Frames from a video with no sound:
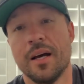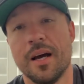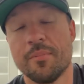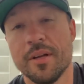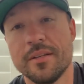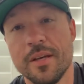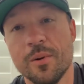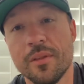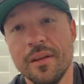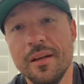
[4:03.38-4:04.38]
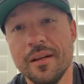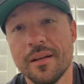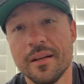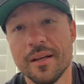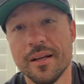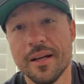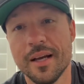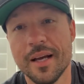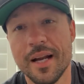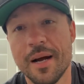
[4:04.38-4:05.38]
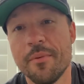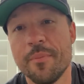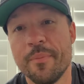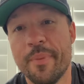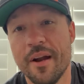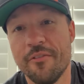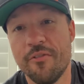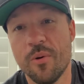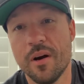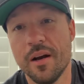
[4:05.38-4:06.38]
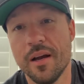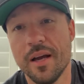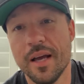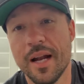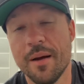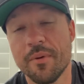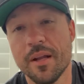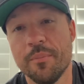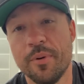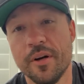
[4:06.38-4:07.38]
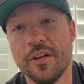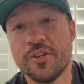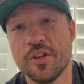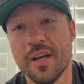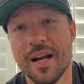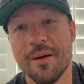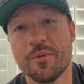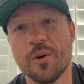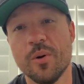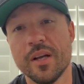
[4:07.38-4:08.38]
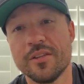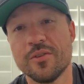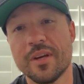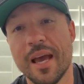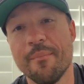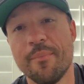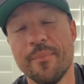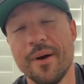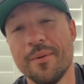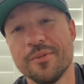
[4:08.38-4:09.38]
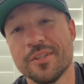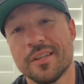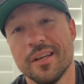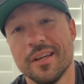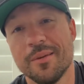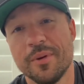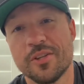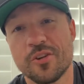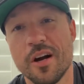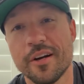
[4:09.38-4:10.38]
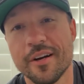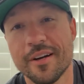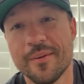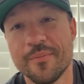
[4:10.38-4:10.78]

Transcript: I'm gonna deal with it, and I'm gonna be better for it, and I'm gonna push, and I'm just gonna be stronger.